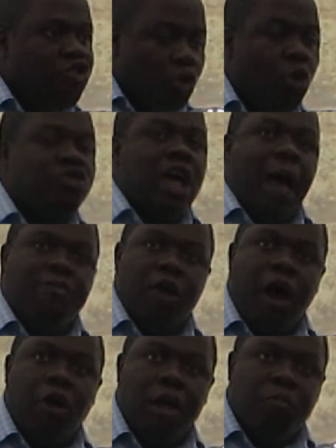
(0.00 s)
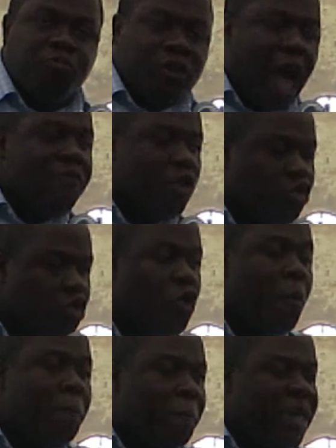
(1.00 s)
a short time, so I'm going to cover
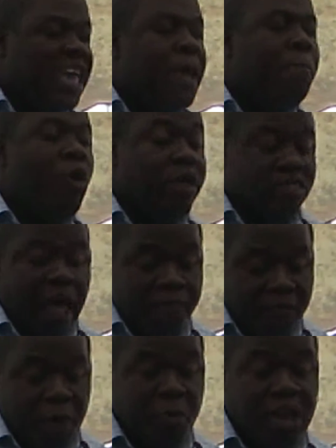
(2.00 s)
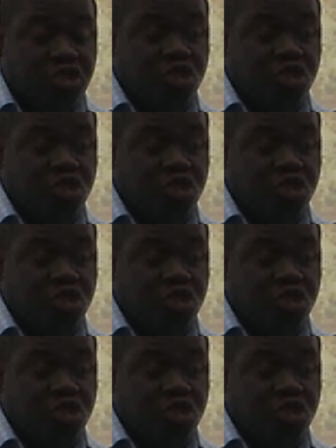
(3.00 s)
two key points that I think we need